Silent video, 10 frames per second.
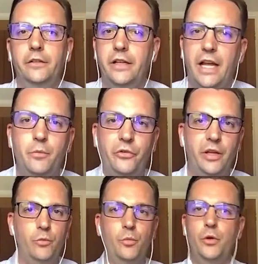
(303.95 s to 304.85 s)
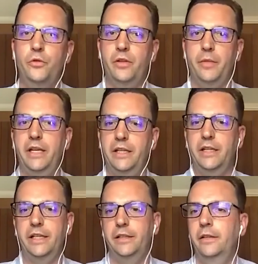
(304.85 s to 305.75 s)
The claims team were moved
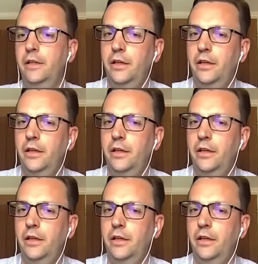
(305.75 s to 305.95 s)
immediately,